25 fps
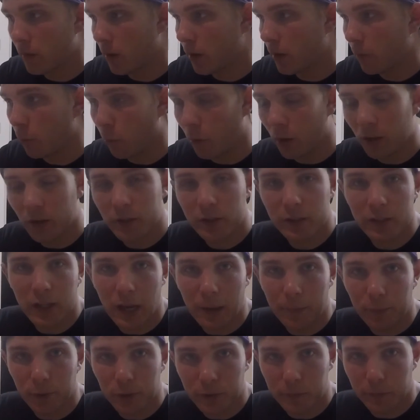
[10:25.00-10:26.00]

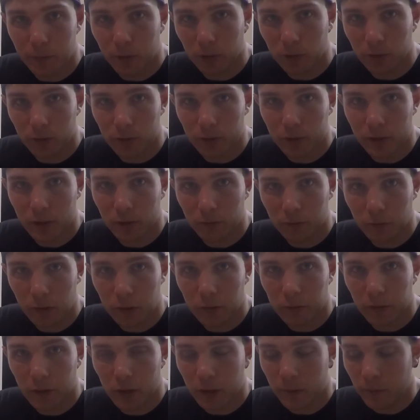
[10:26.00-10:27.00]
well-established builders in the
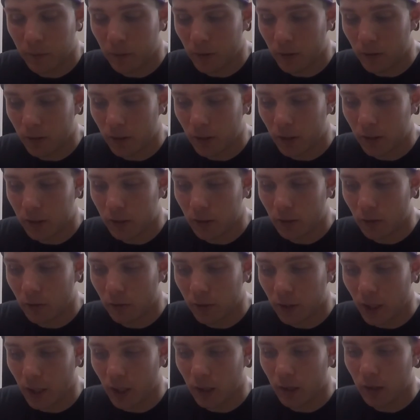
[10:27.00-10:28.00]
rotary community to know
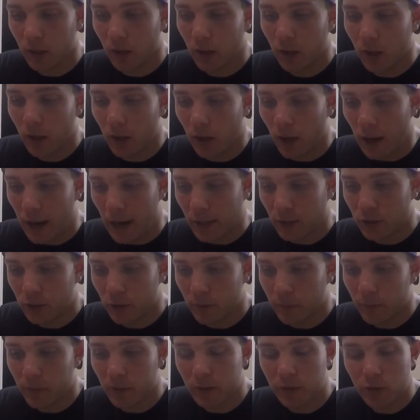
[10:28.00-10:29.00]
that I
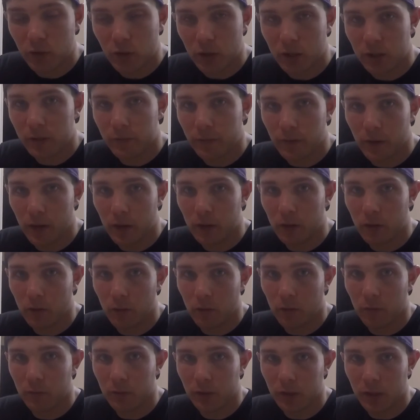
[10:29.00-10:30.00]
should be just fine
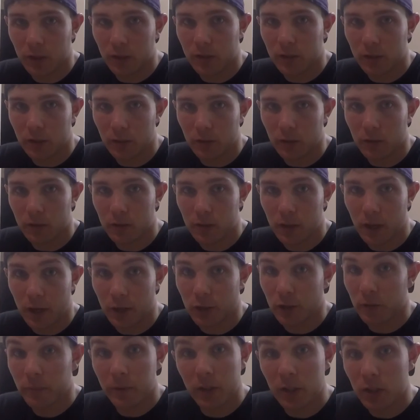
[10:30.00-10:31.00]
going with these seals. I
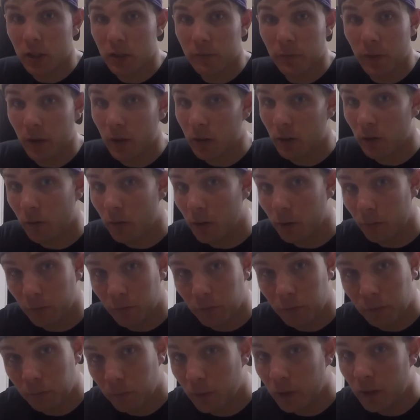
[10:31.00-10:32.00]
should be just fine going
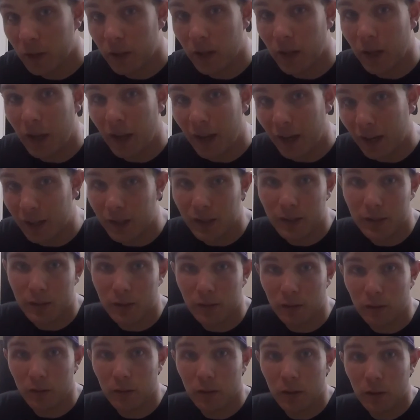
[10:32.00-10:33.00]
with really any
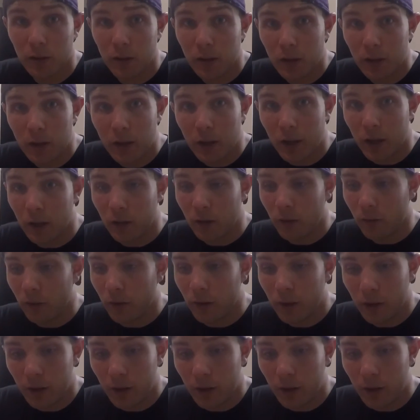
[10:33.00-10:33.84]
seal. Hell,